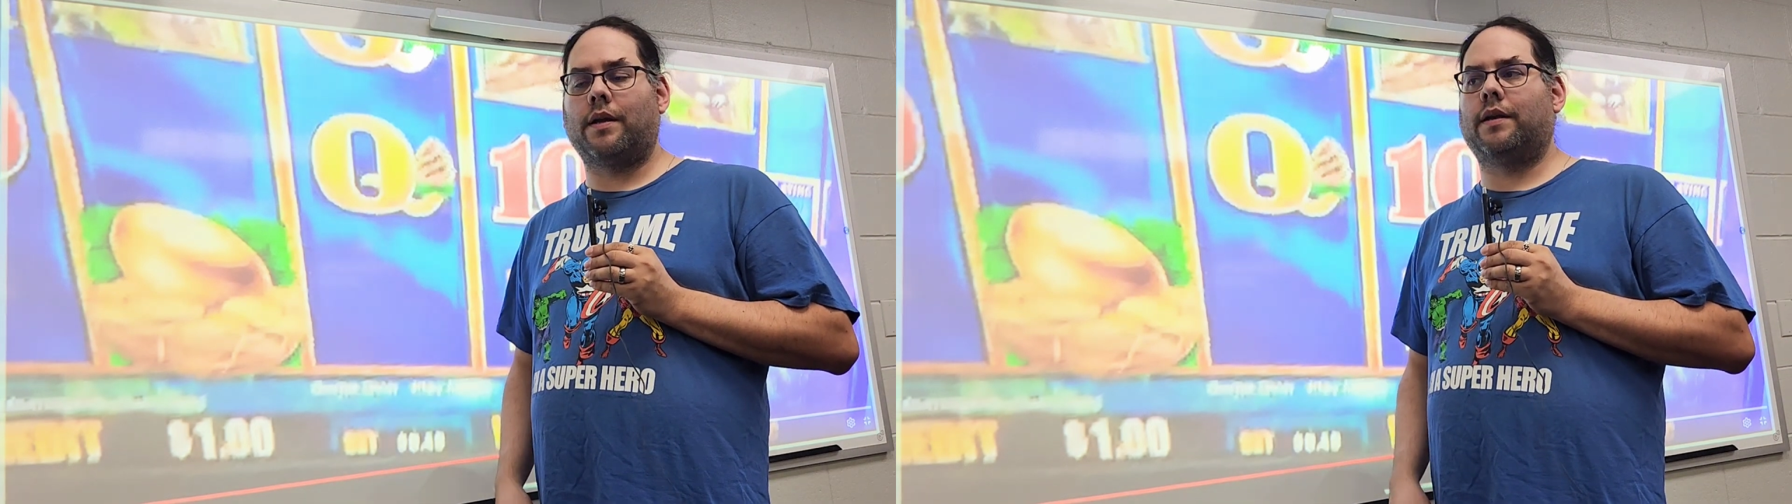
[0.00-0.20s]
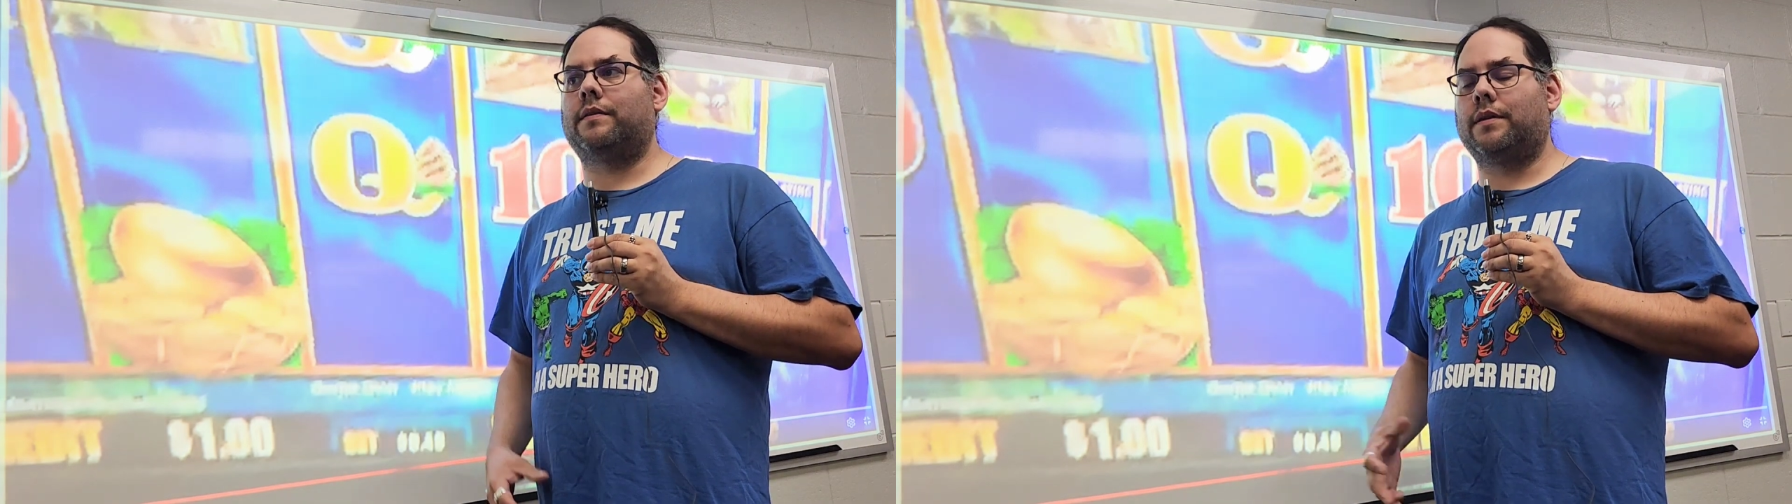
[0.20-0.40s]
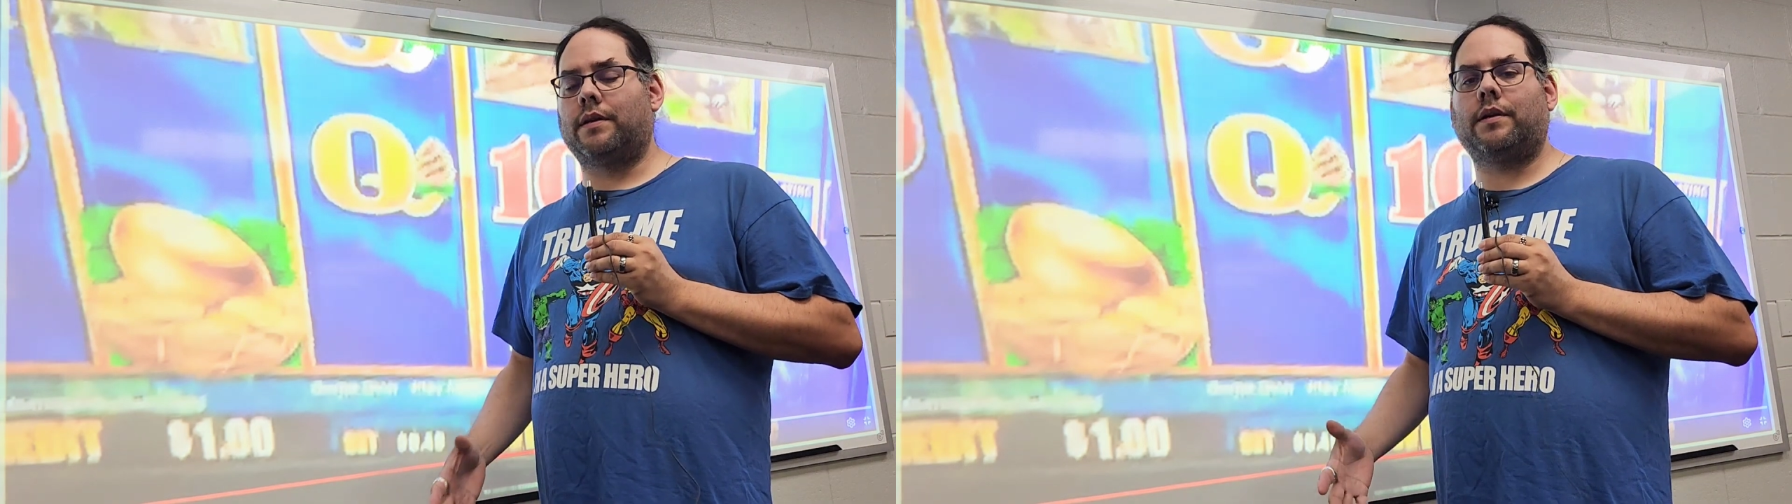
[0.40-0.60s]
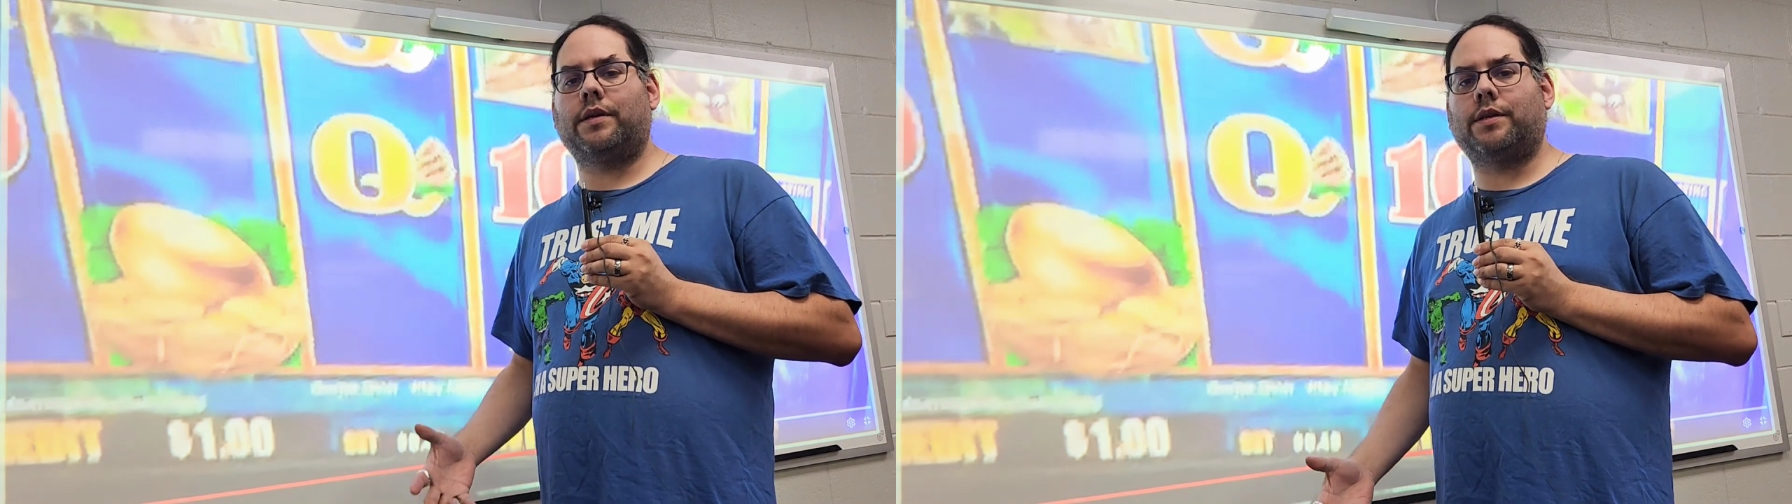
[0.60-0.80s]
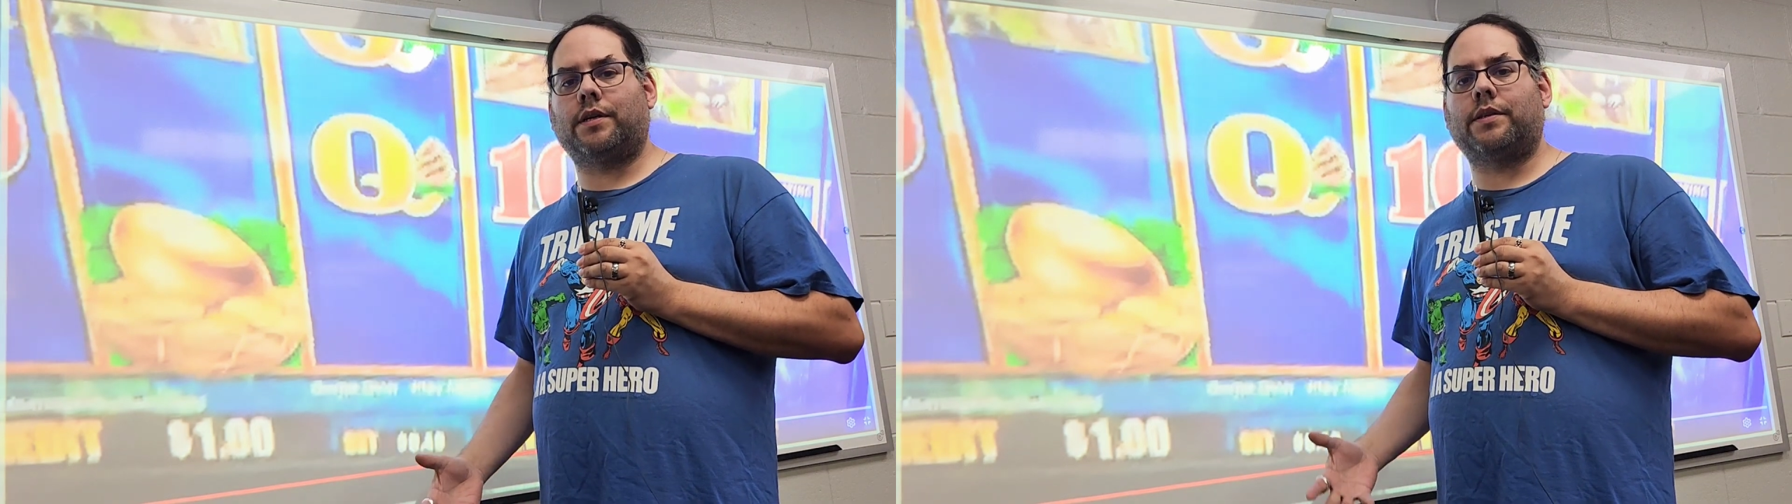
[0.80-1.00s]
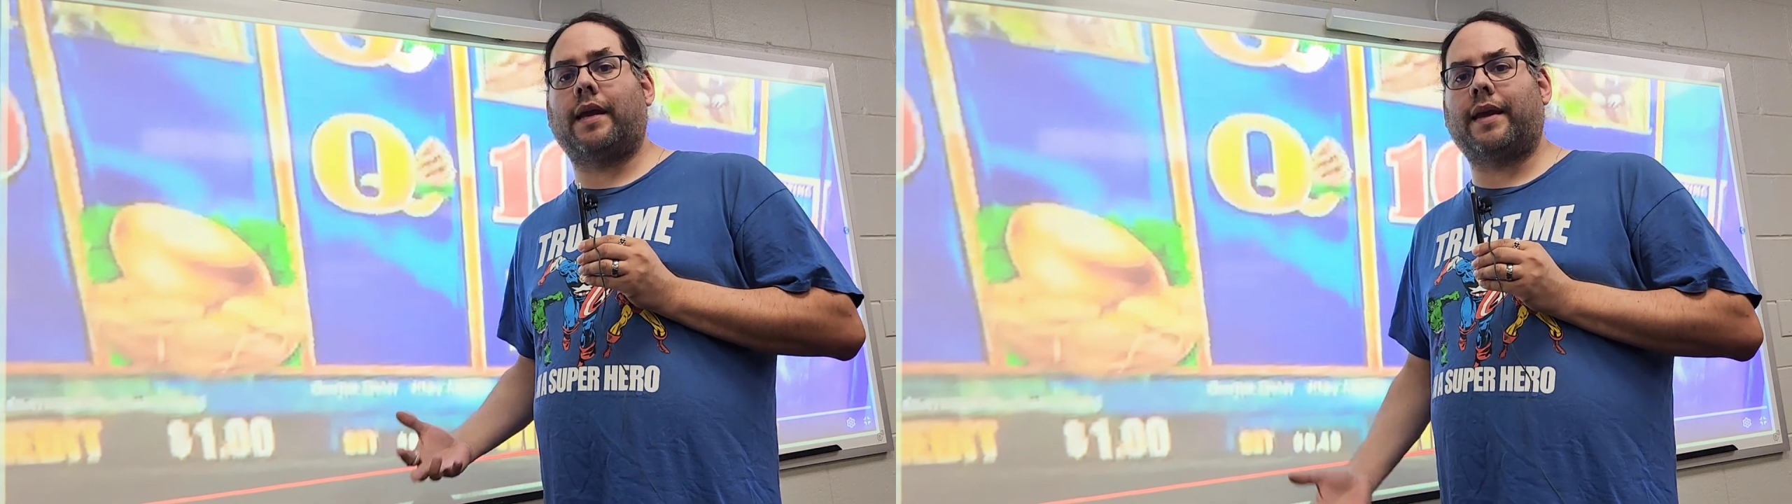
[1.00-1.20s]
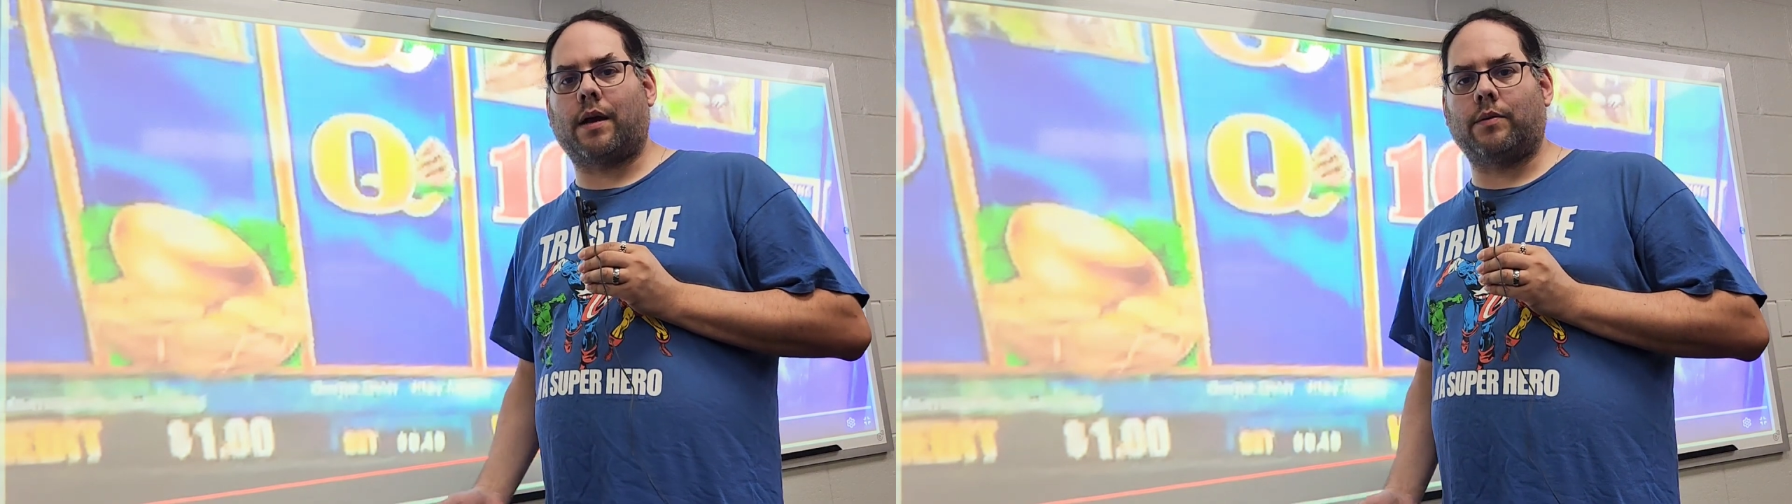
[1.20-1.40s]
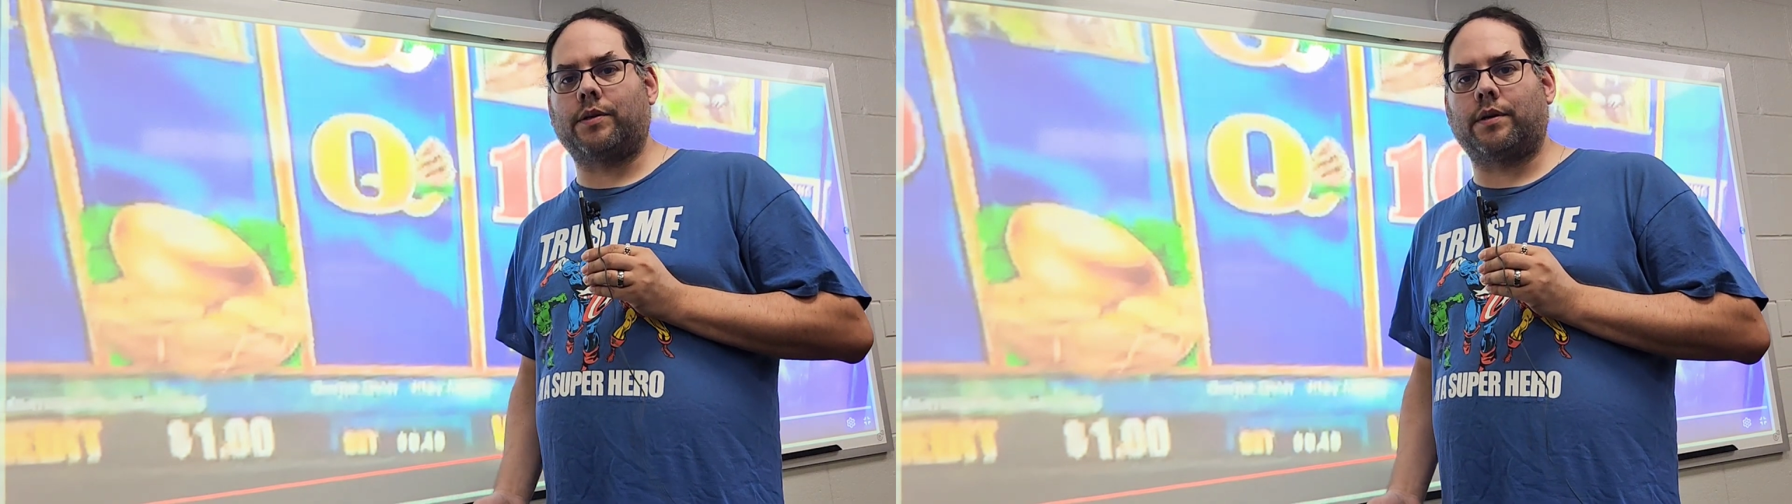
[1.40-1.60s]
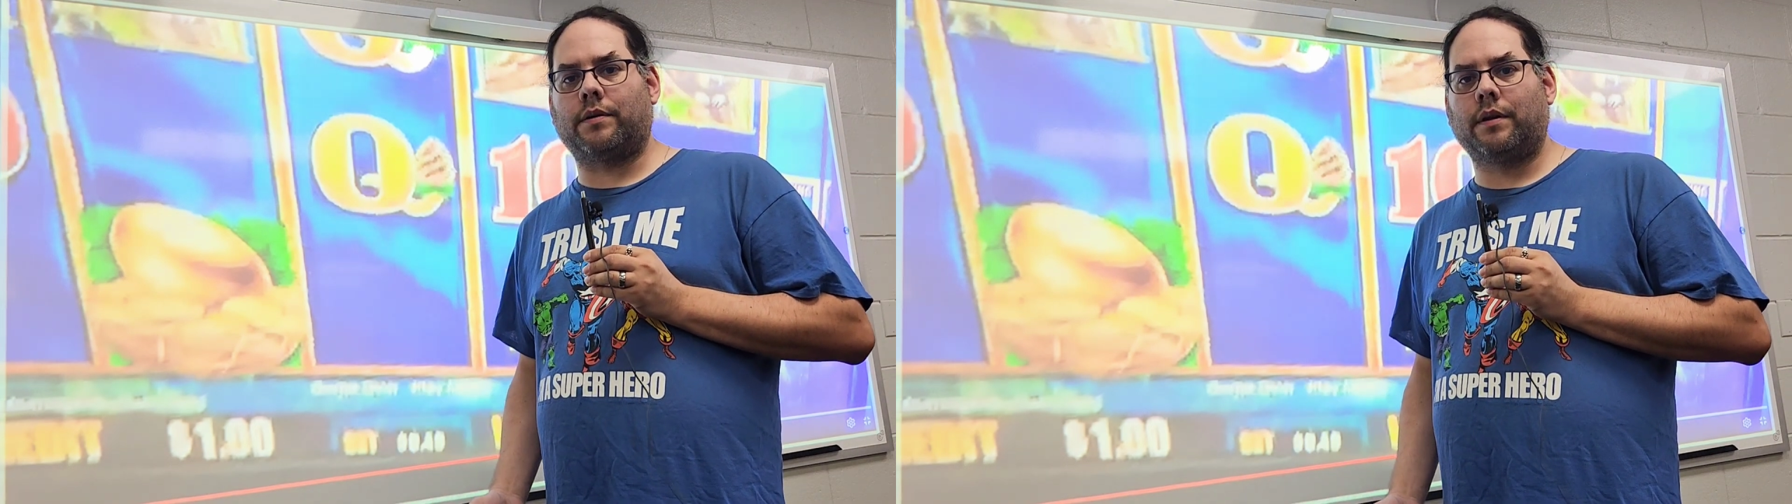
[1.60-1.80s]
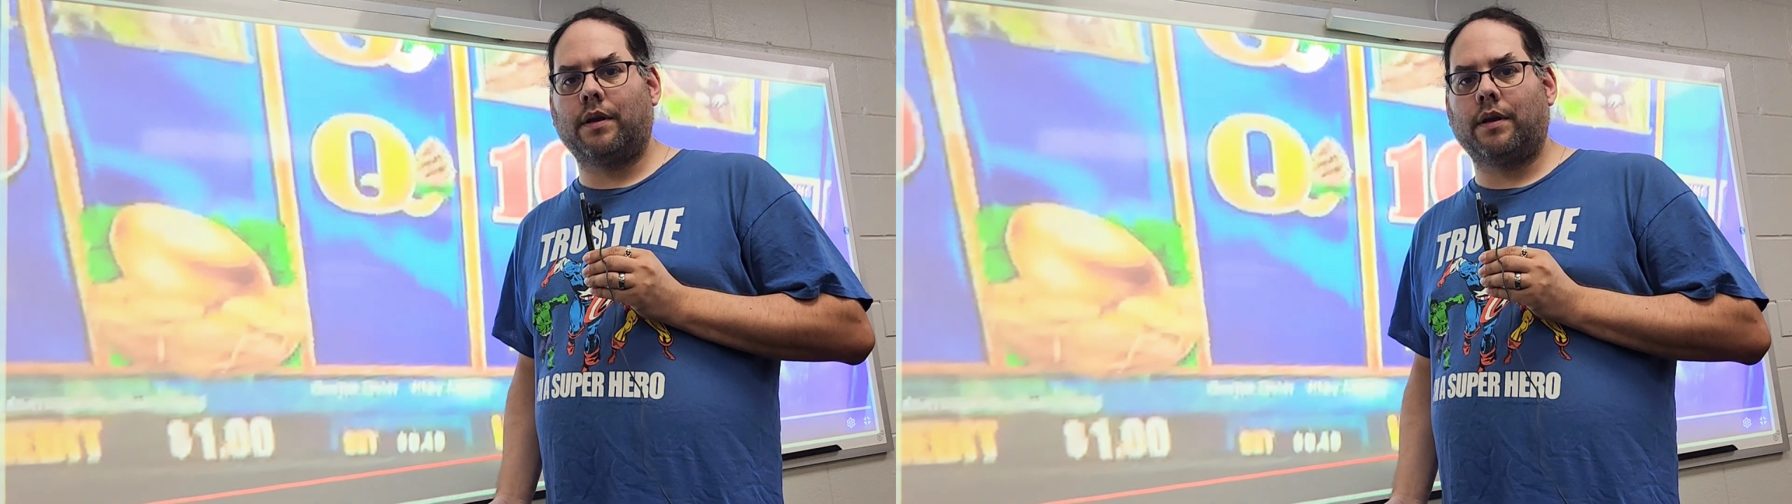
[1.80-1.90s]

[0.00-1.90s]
is literally just a counter.